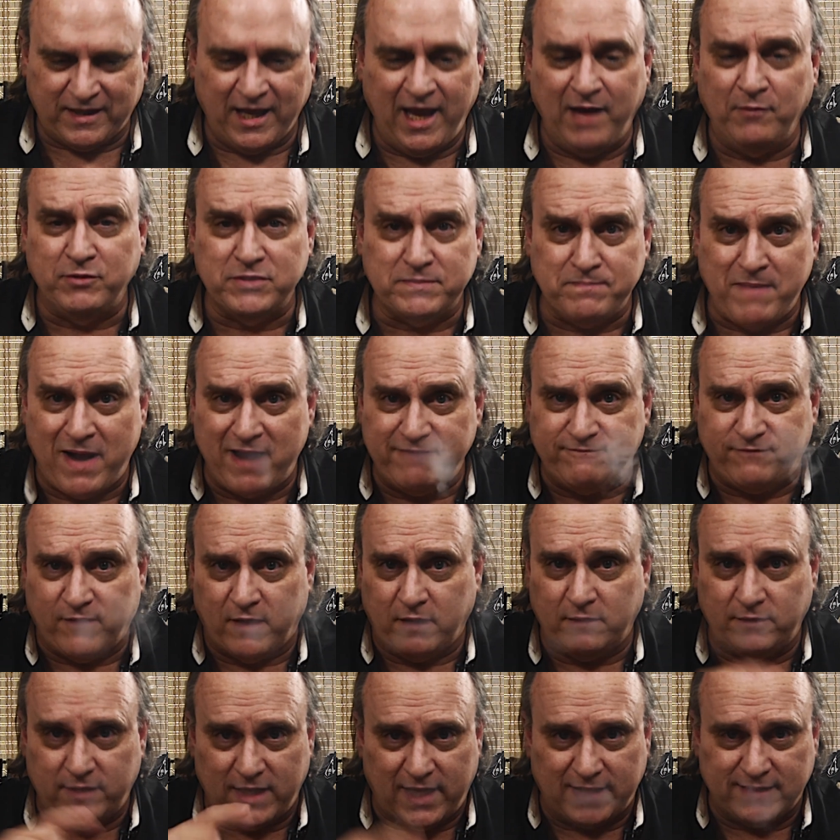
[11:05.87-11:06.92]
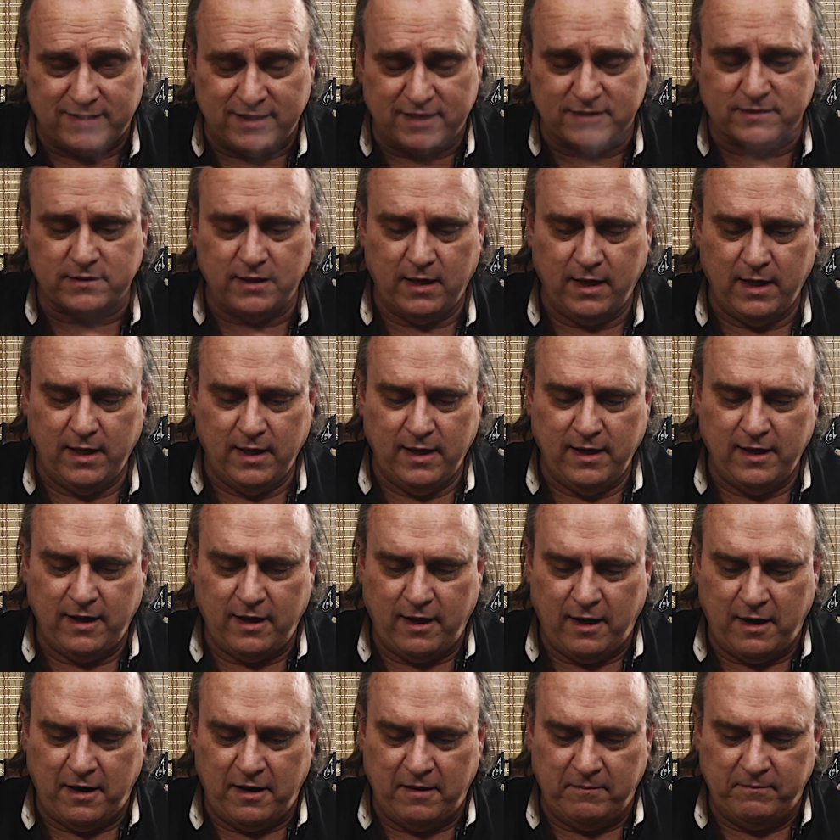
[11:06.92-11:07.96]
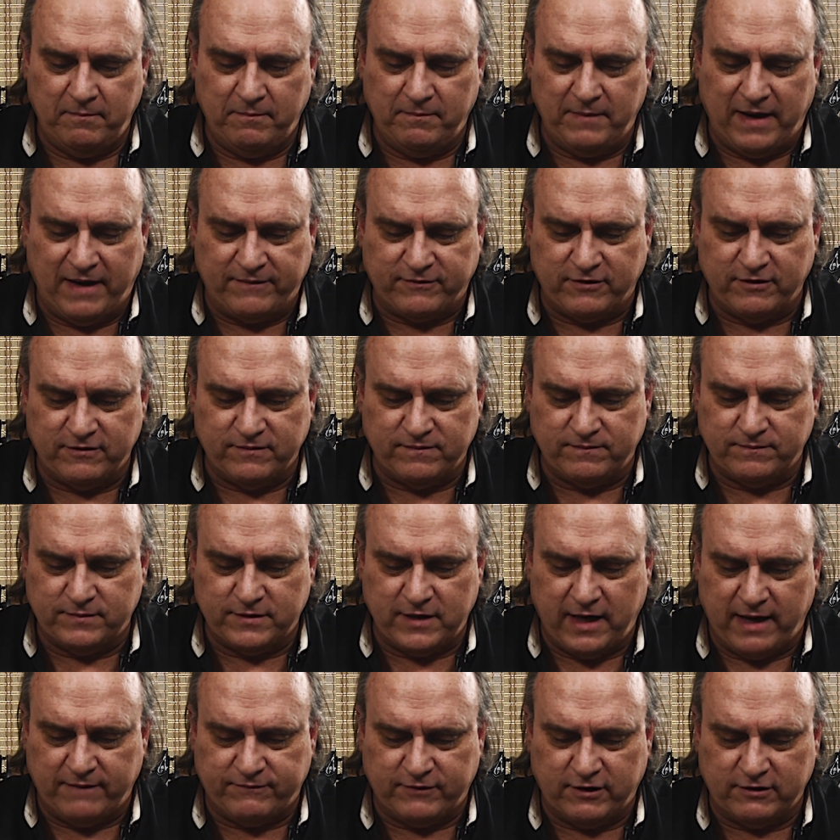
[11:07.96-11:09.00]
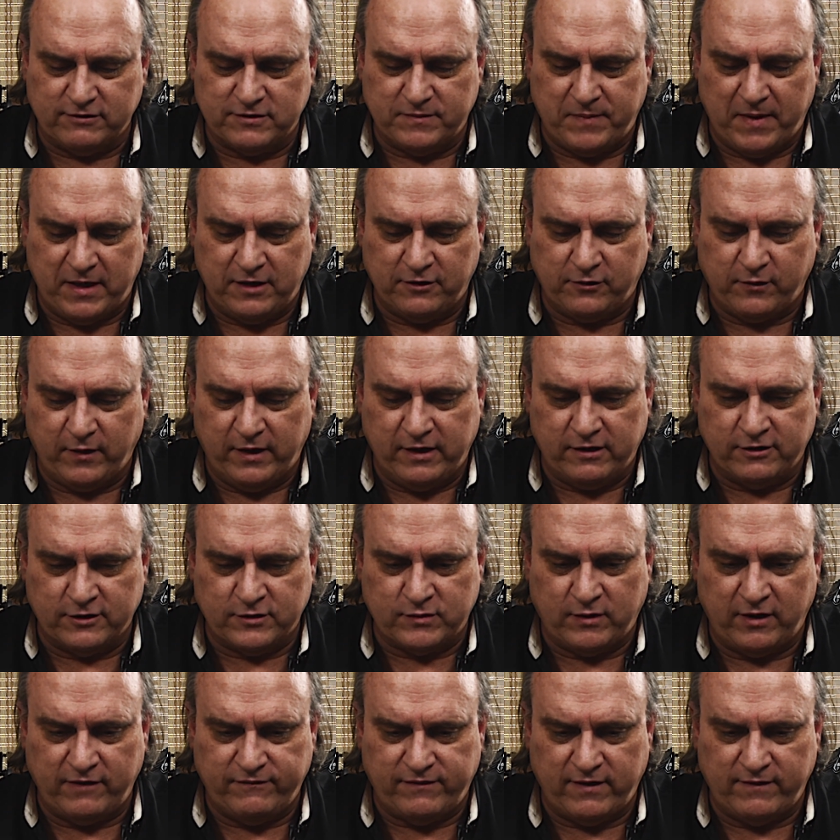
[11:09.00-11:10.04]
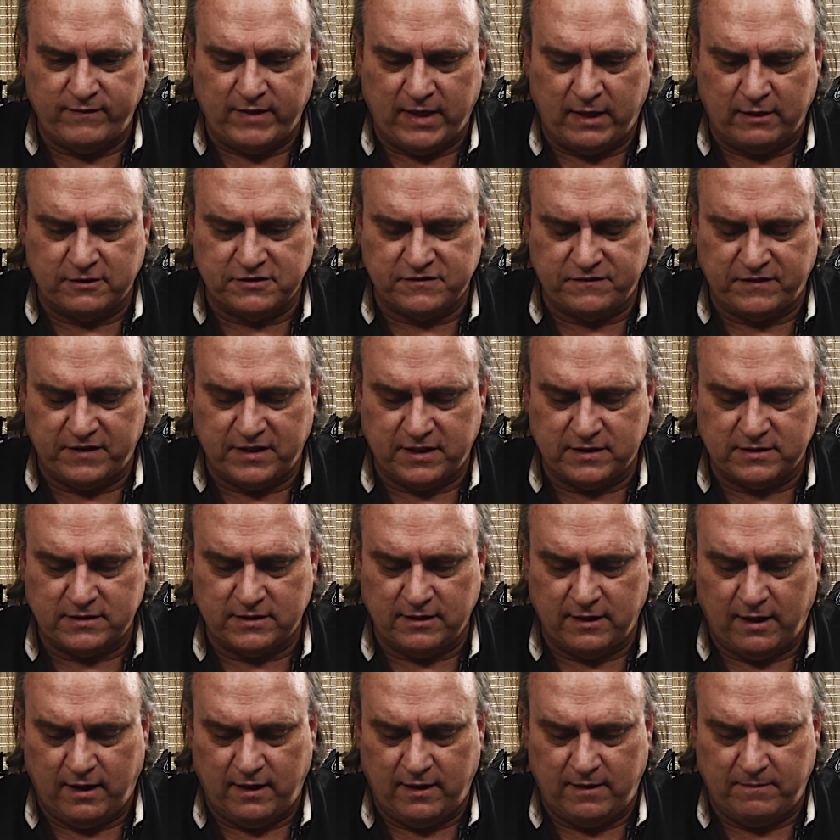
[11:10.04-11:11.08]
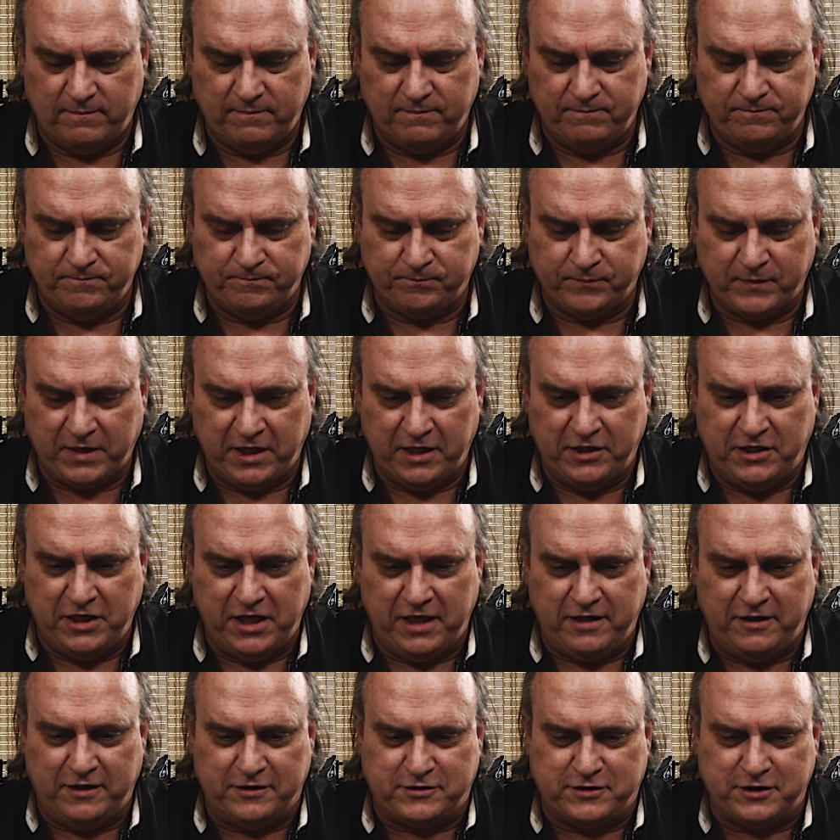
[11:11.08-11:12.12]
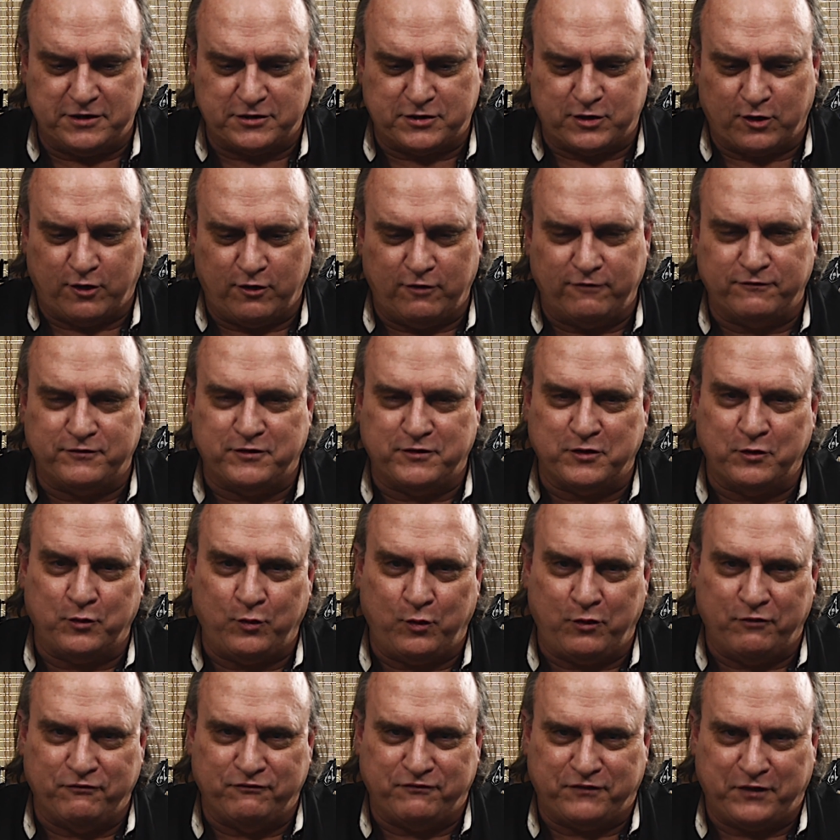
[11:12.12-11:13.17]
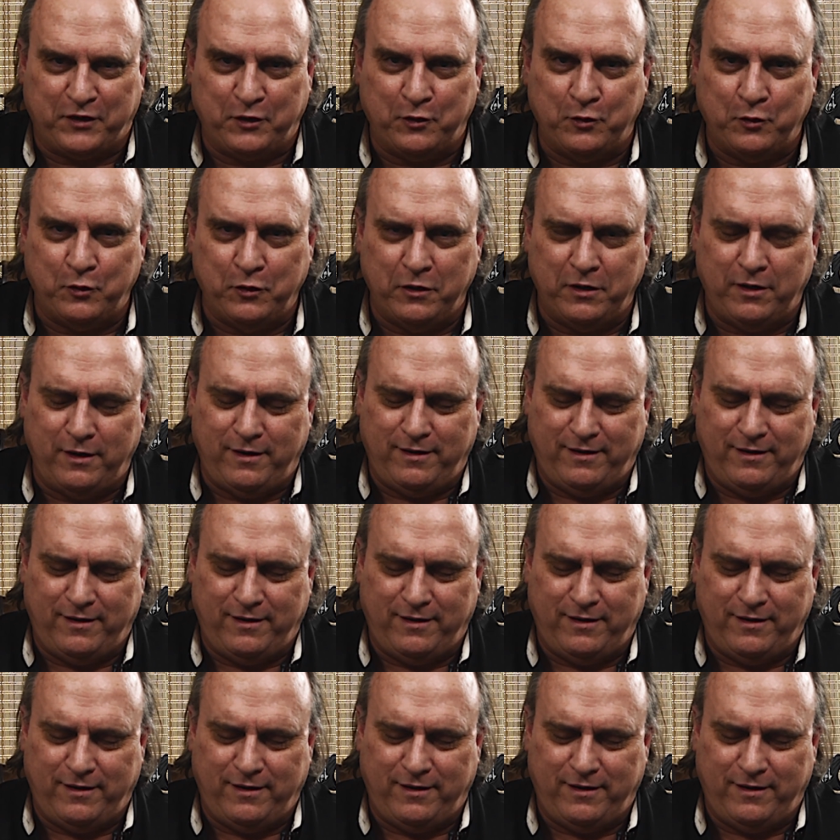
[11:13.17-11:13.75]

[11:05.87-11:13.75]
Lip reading: that was my fault, not this. After spending $325 for this, it deserved a review.